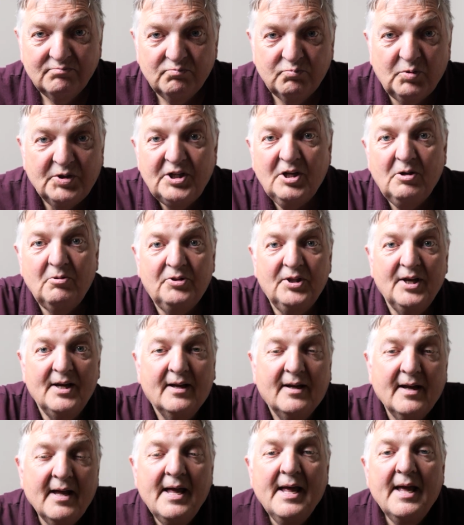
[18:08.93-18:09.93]
What do you
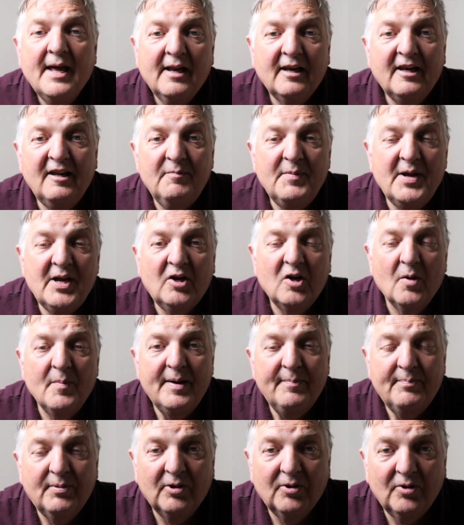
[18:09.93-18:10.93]
think? Leave me a
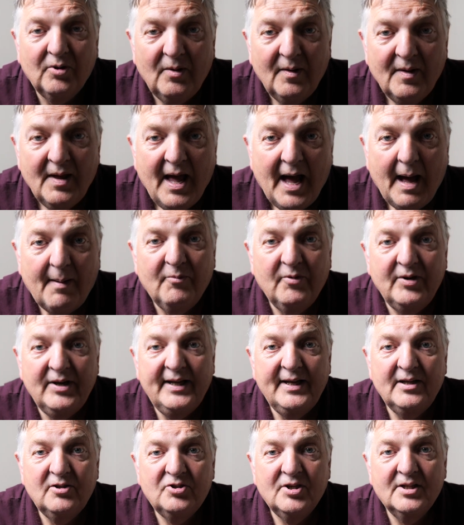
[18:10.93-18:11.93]
comment below. I'm
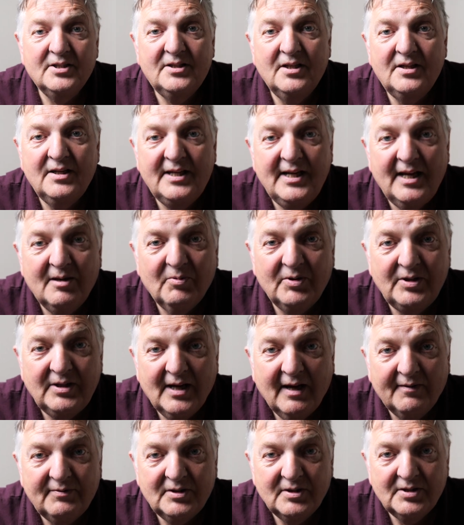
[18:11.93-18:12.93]
really interested to hear what you
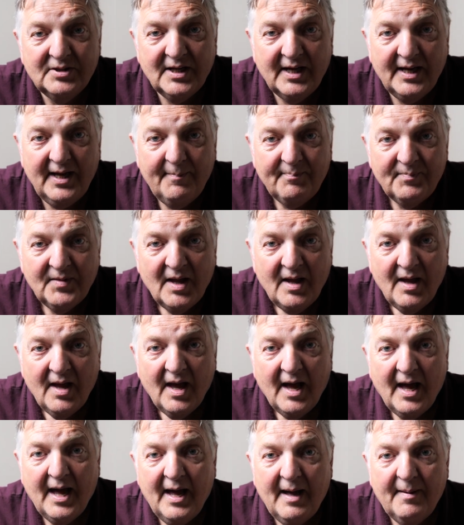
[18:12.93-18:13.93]
have to say.
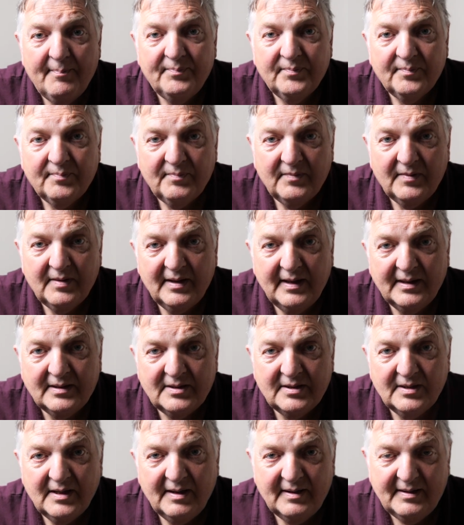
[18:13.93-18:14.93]
Um,
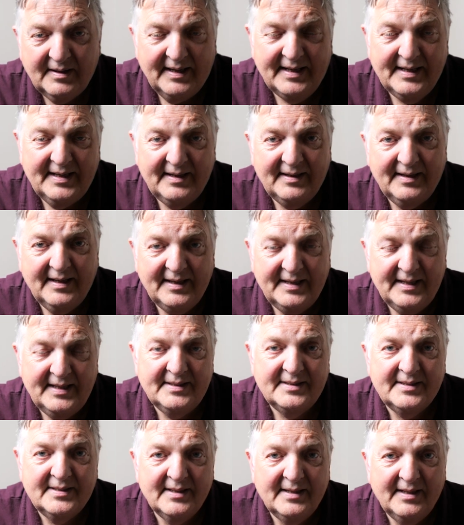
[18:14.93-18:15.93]
it's it, it, it
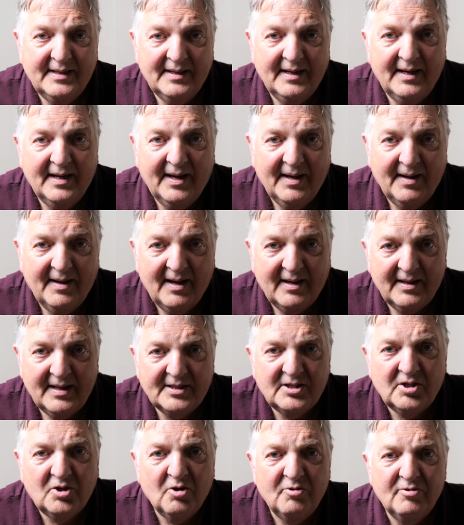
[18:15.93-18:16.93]
is uh, uh
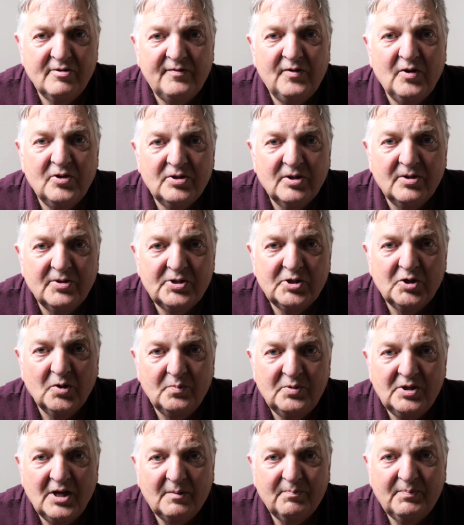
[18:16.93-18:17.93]
it's a controversial
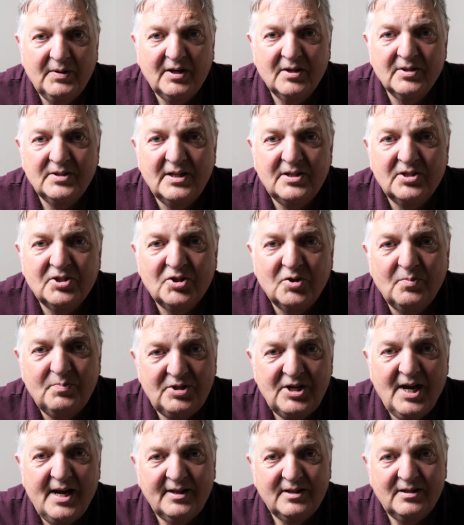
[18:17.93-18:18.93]
subject because it's
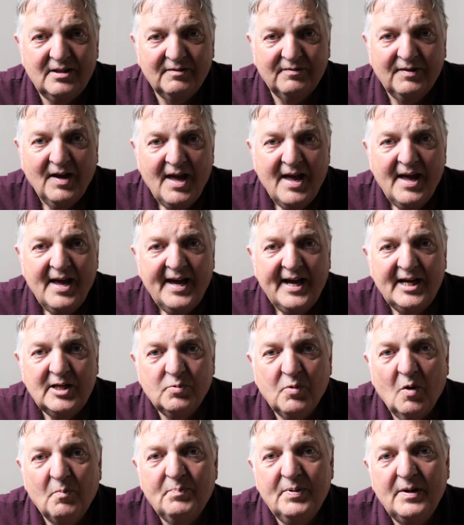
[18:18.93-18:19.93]
subjective.
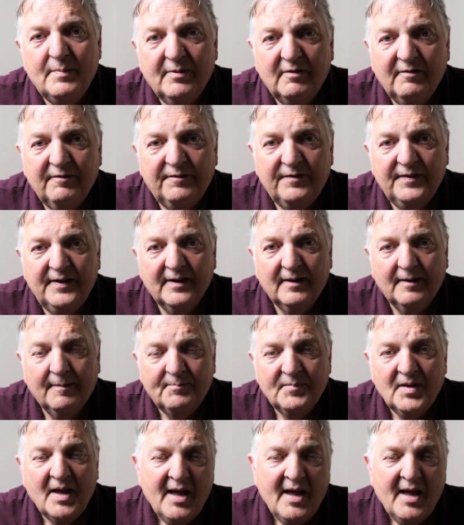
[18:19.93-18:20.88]
It's what people feel.